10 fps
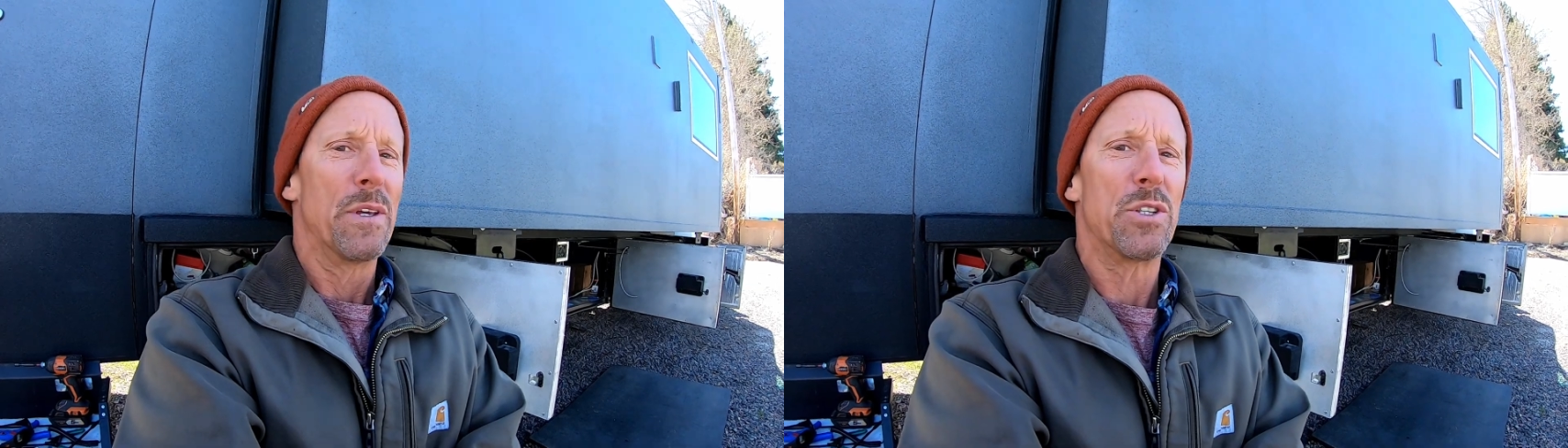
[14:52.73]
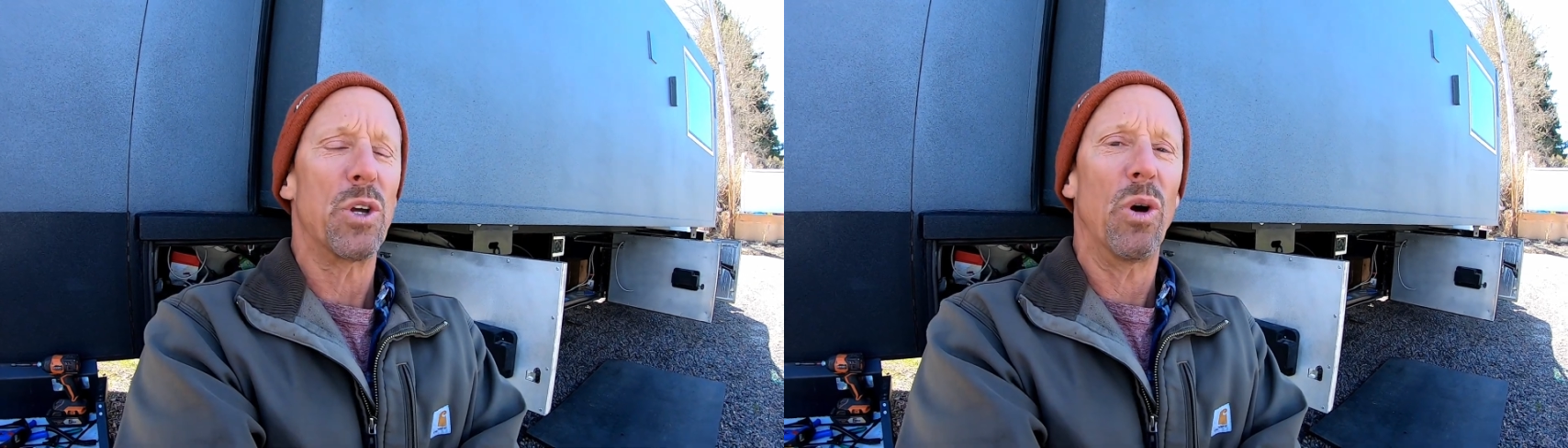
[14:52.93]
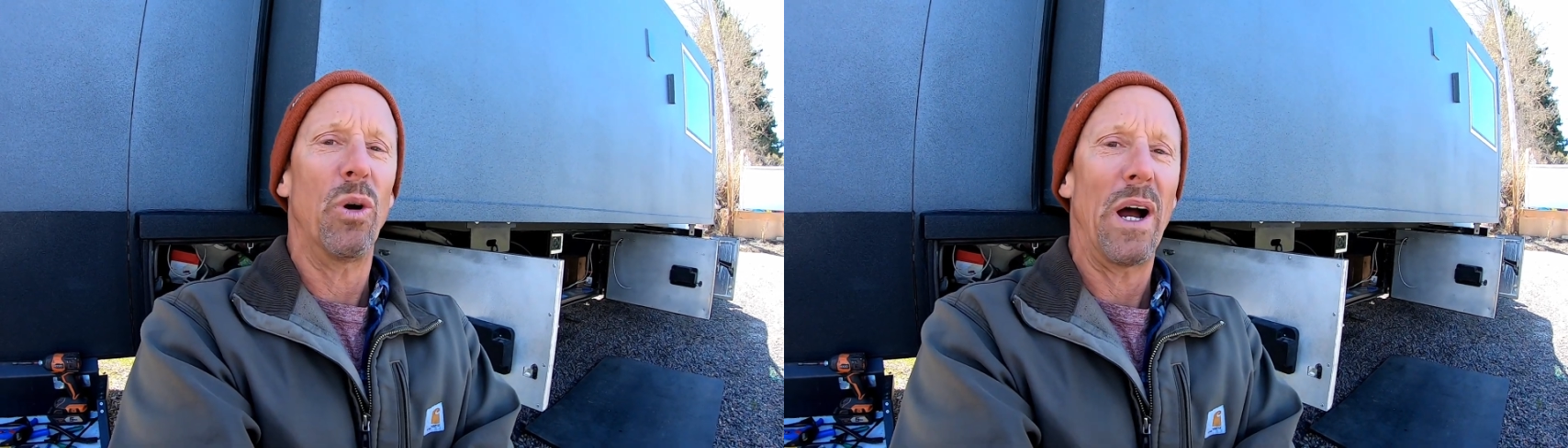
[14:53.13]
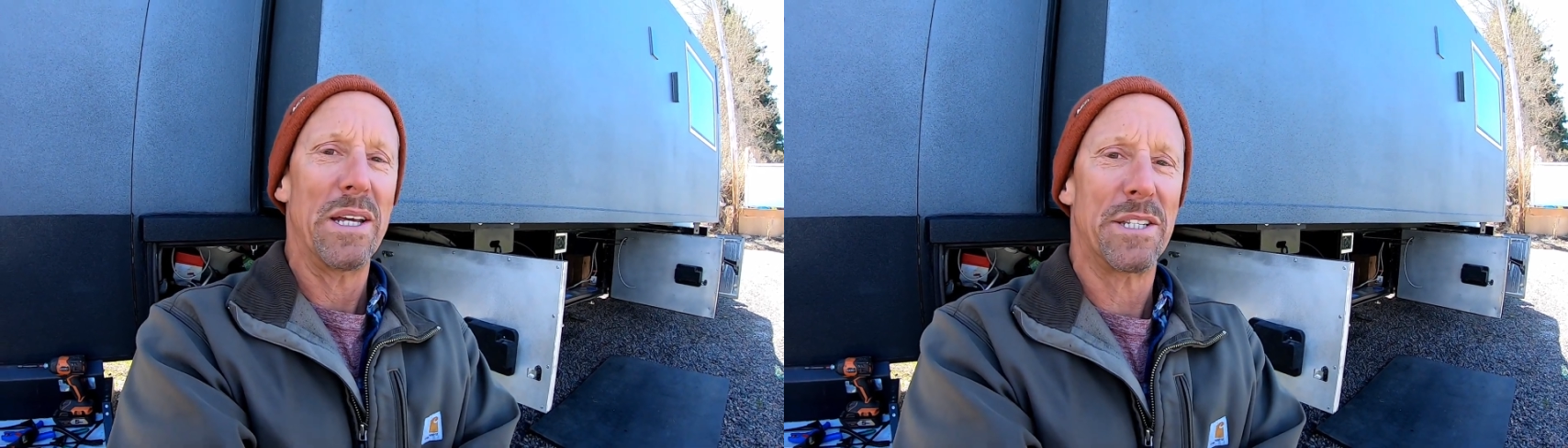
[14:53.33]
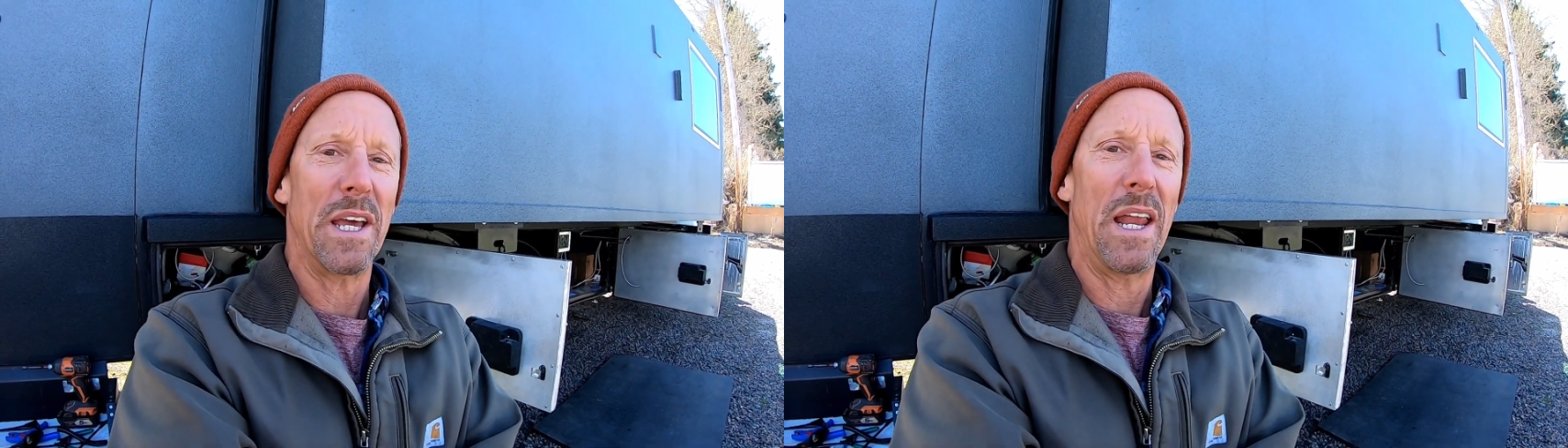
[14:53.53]
So I
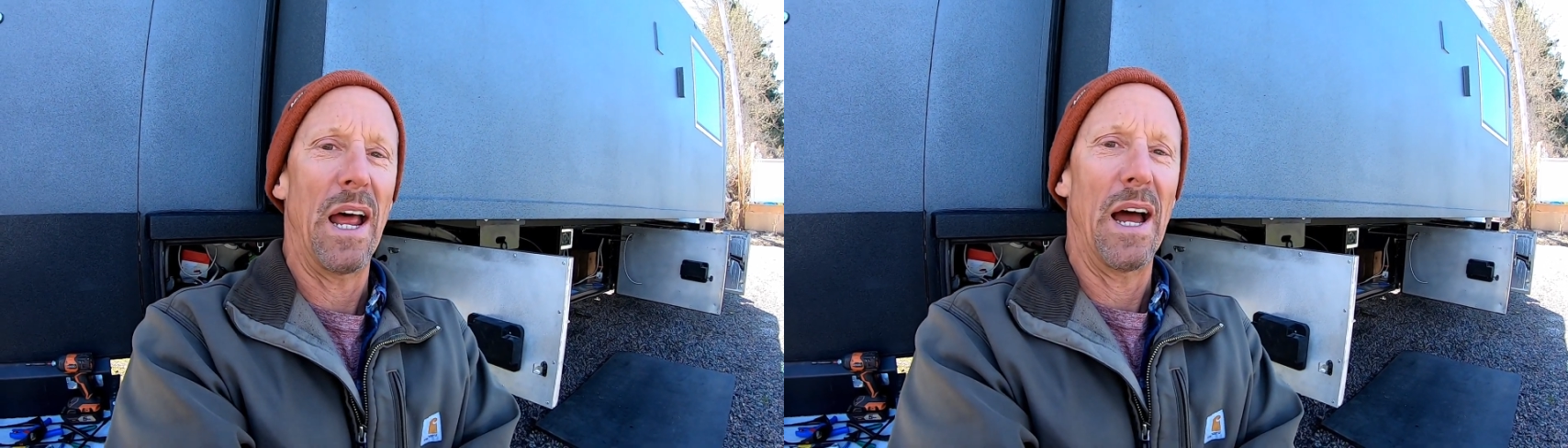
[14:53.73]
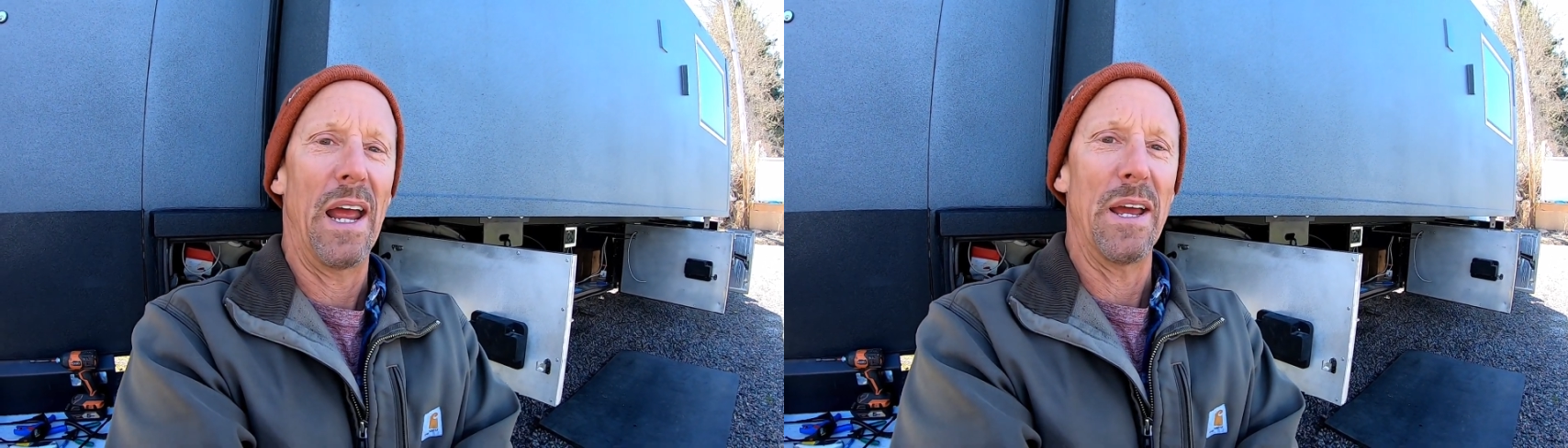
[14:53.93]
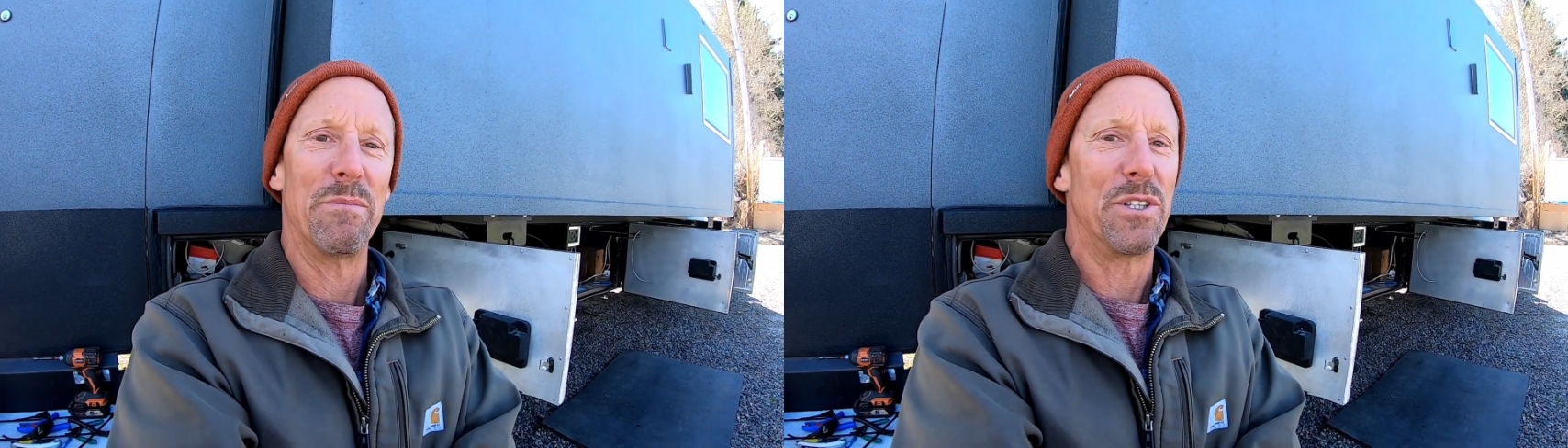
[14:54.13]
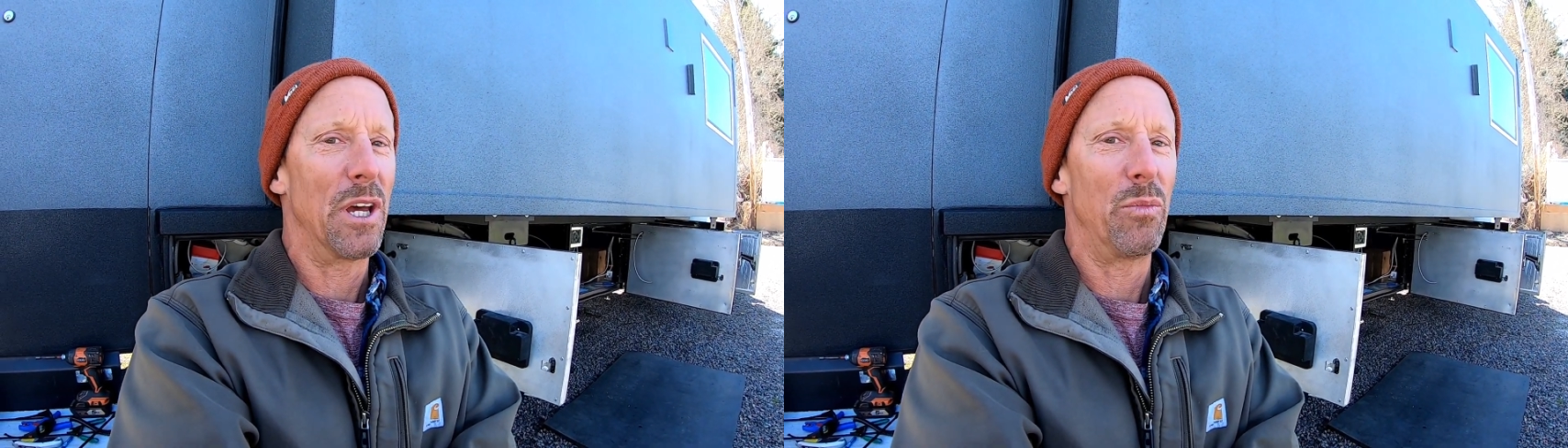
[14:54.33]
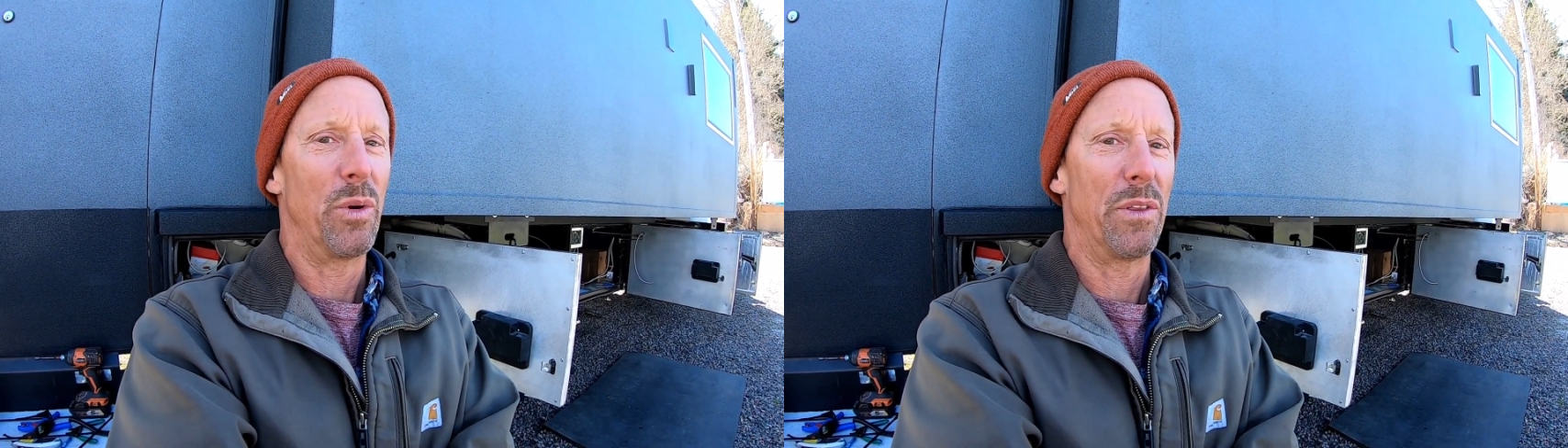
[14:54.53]
said I am
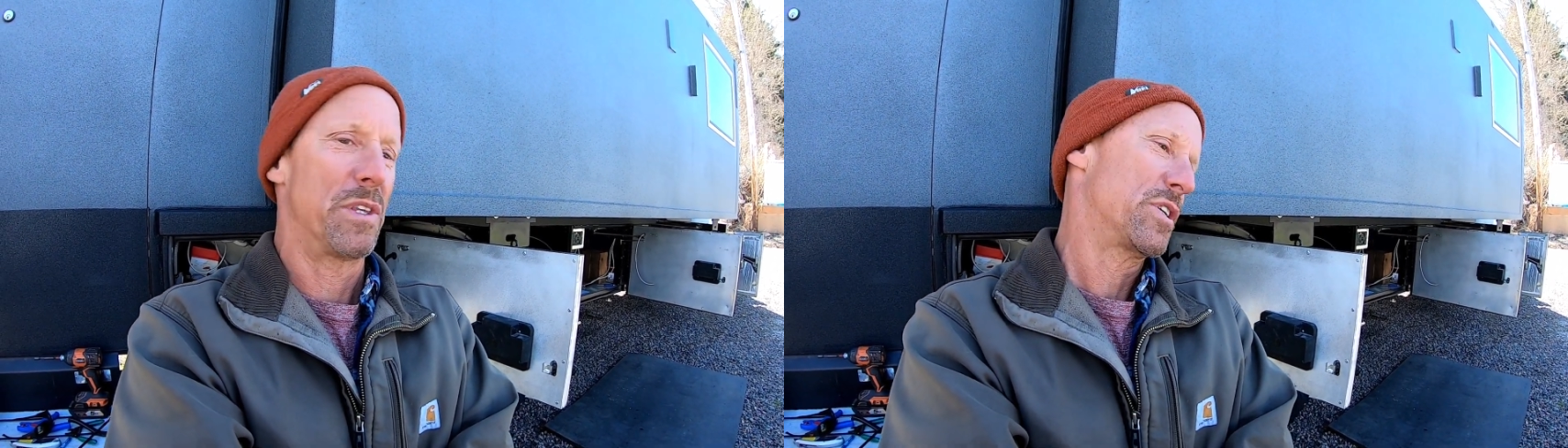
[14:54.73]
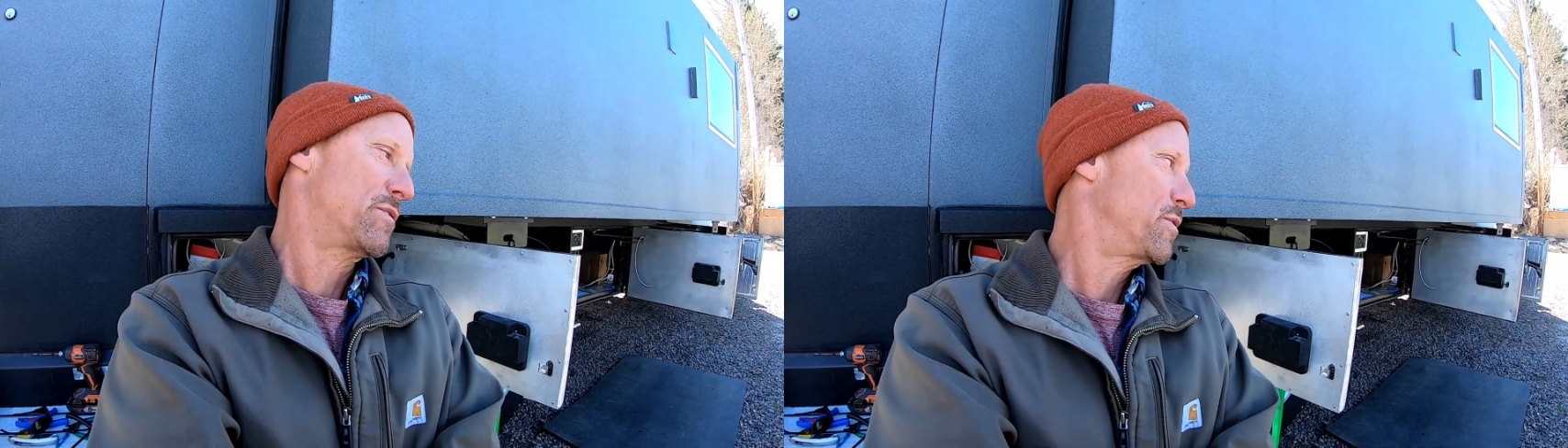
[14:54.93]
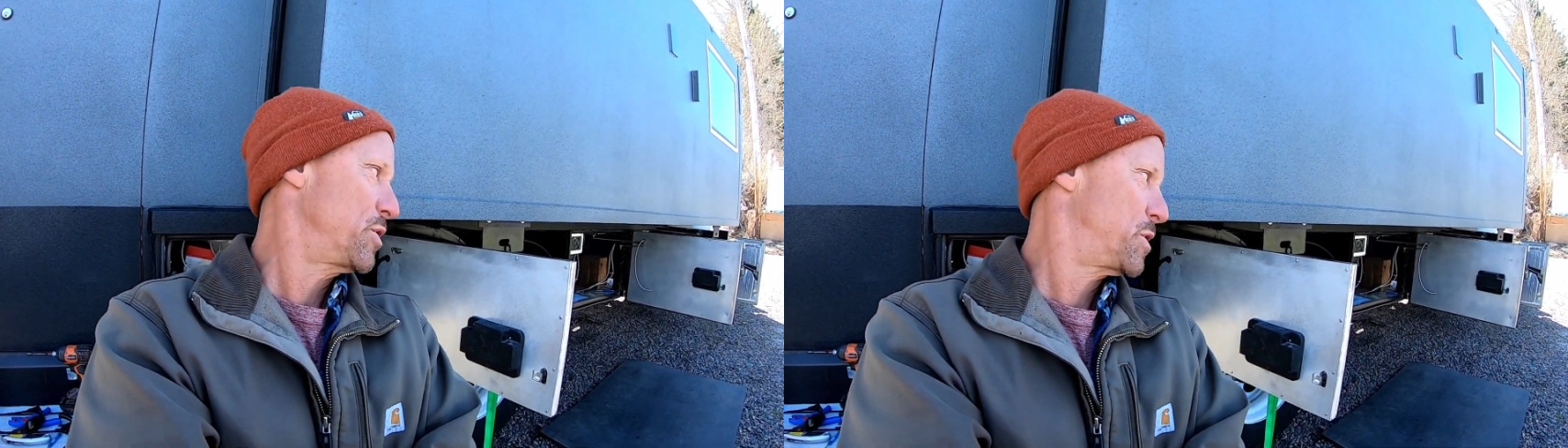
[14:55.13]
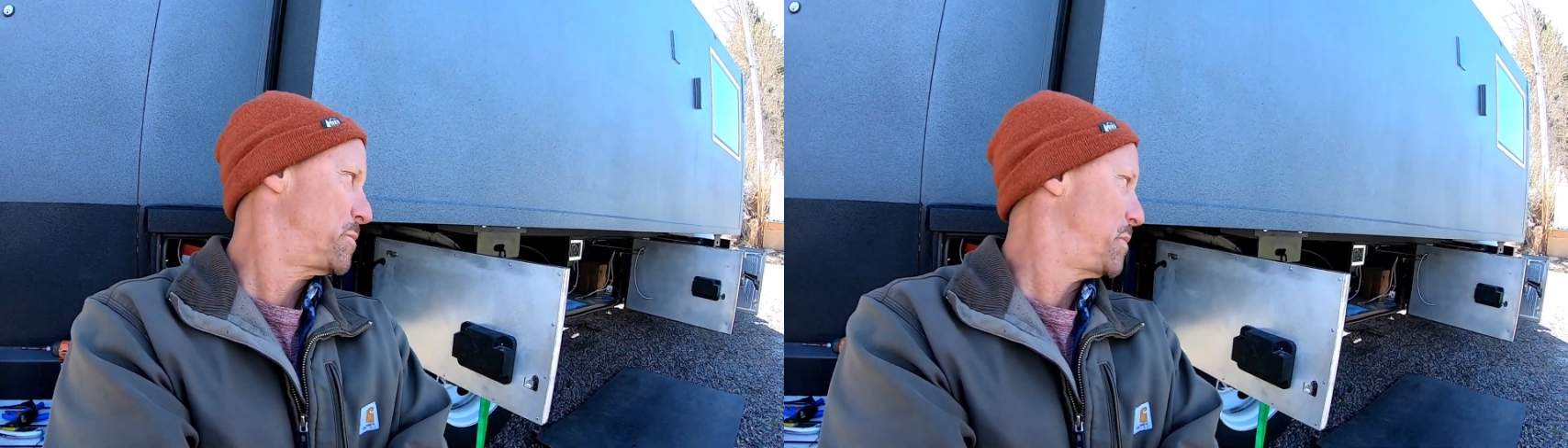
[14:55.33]
done with this first